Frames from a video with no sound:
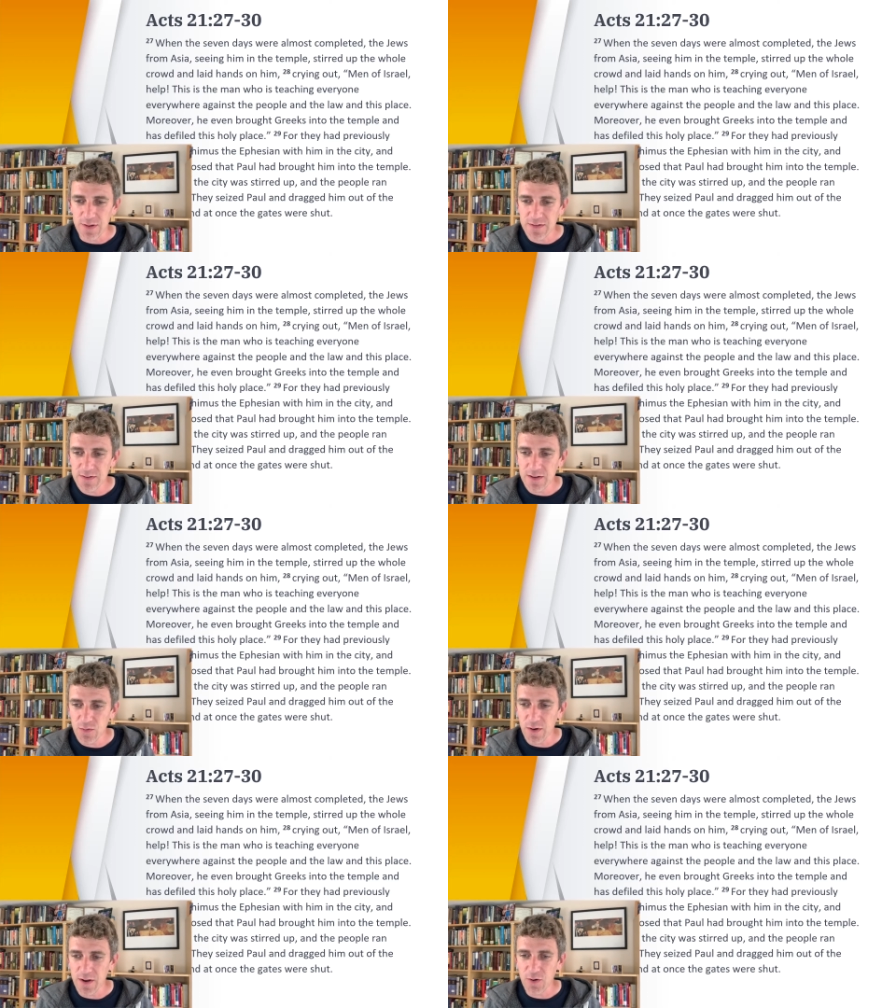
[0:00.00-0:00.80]
It's
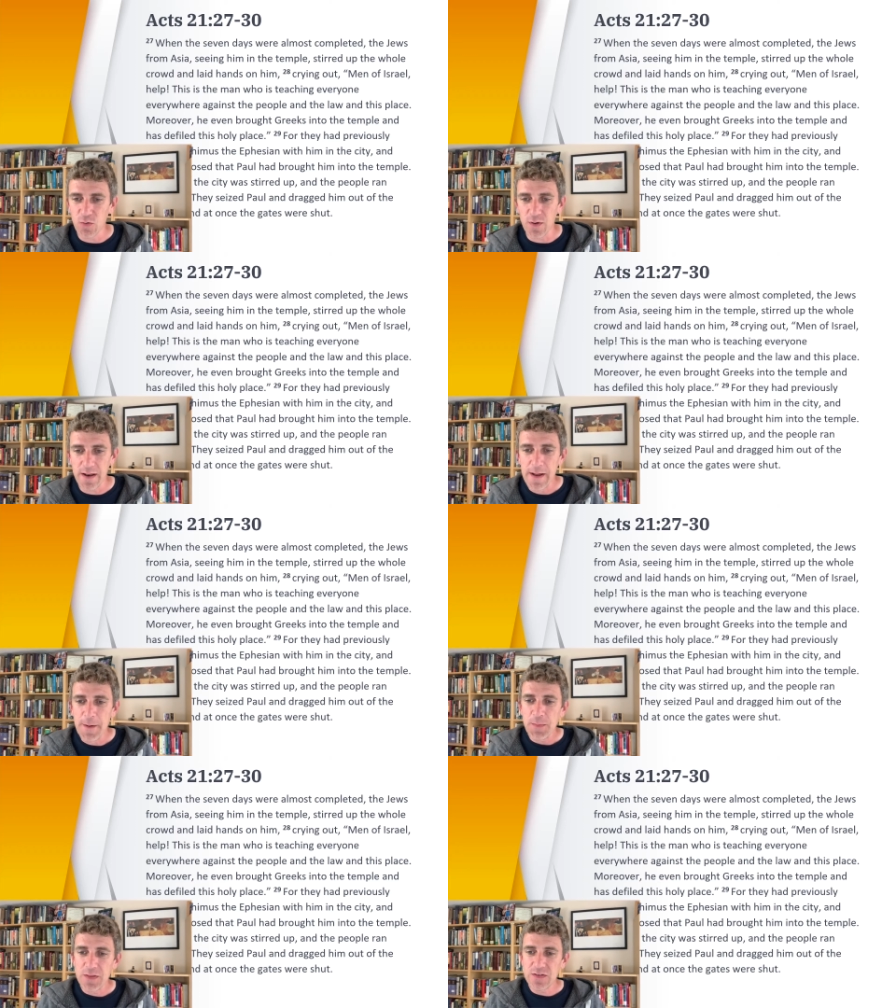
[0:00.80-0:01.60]
quite a cool one.
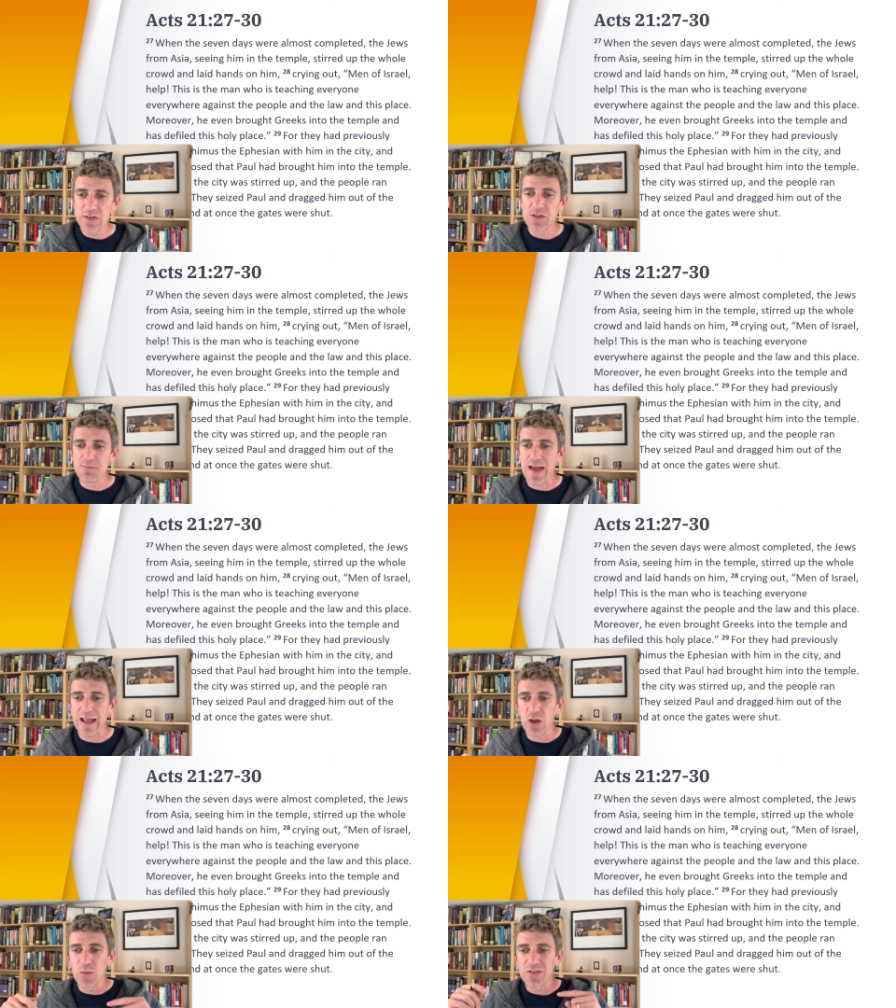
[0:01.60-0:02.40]
This is the man
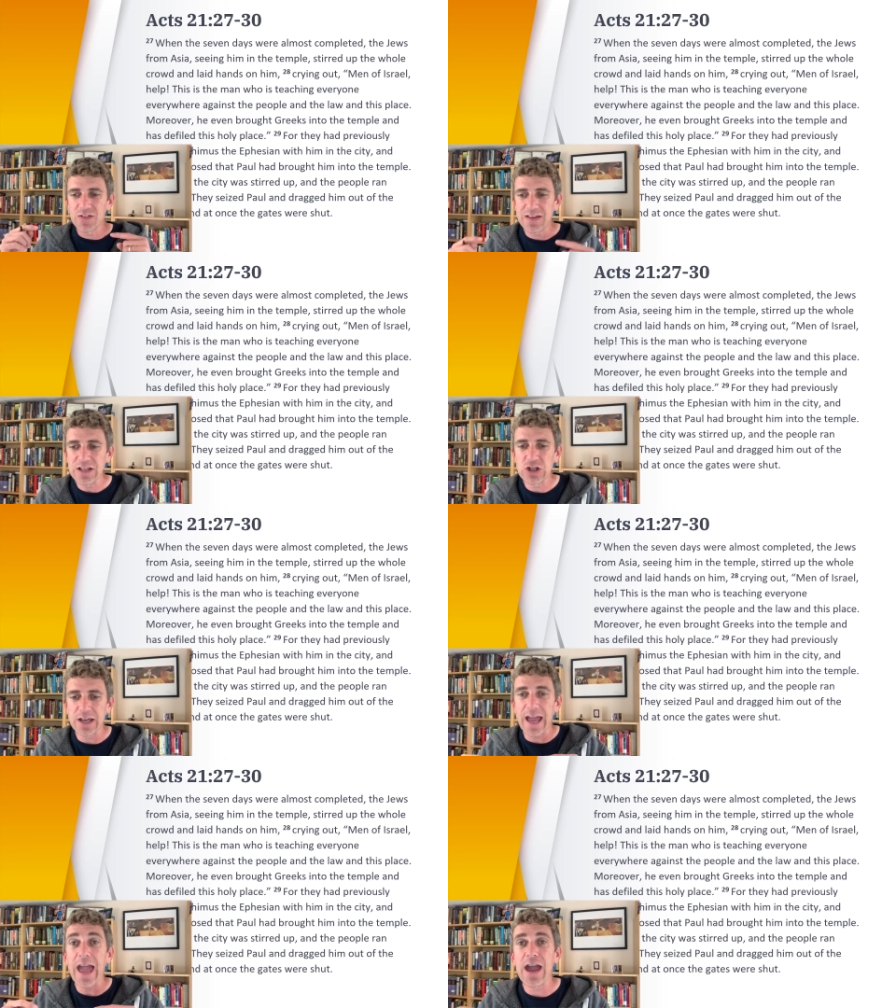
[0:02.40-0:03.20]
who is
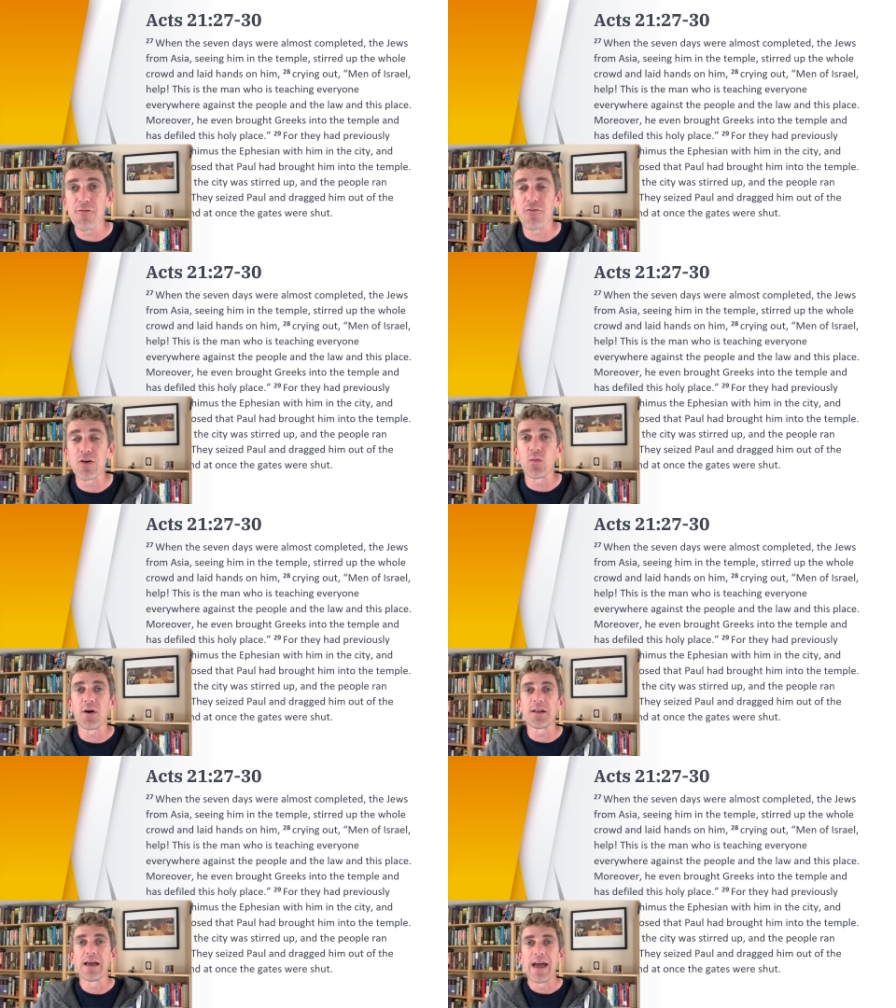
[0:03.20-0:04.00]
teaching
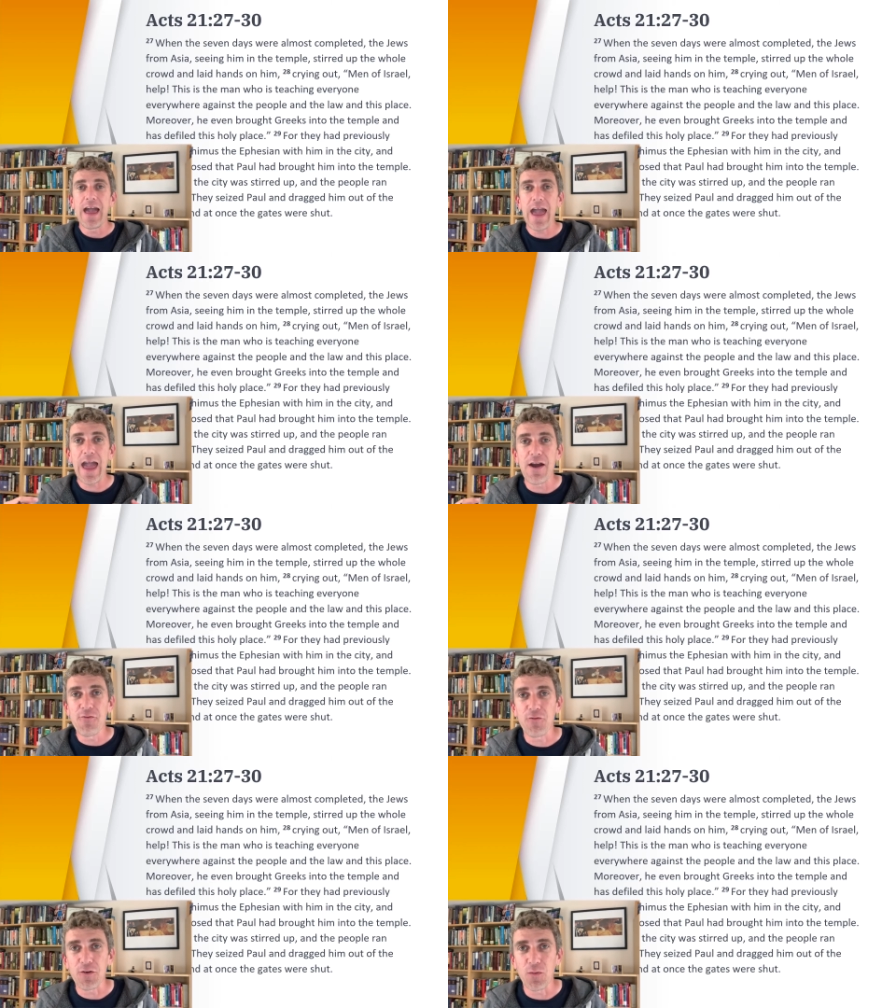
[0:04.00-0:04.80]
everyone
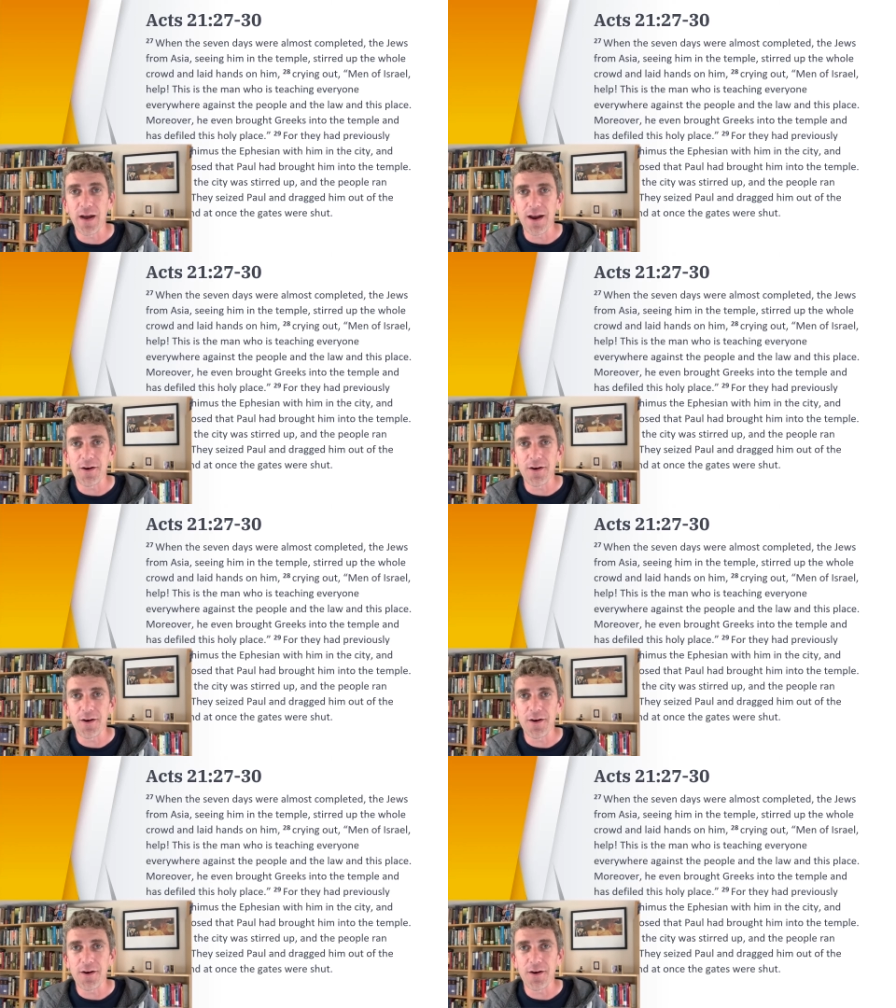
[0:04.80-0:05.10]
everywhere.